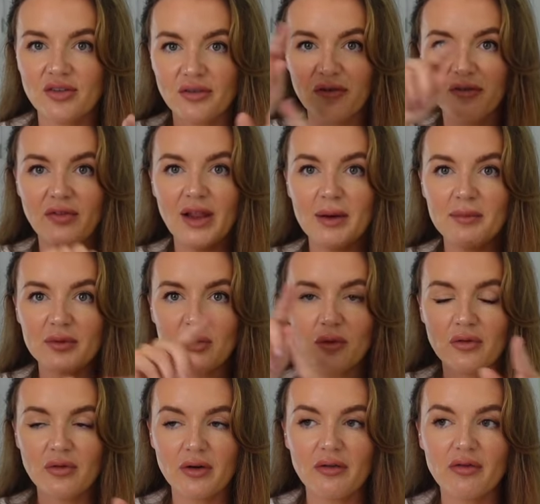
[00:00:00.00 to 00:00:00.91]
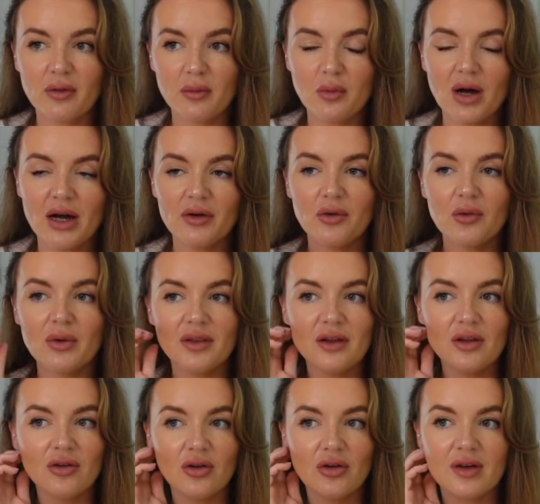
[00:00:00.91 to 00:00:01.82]
have flipped over from what I know in
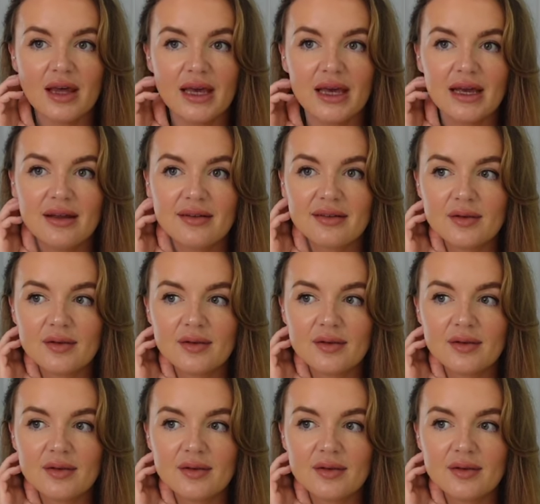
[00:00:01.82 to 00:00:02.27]
the UK.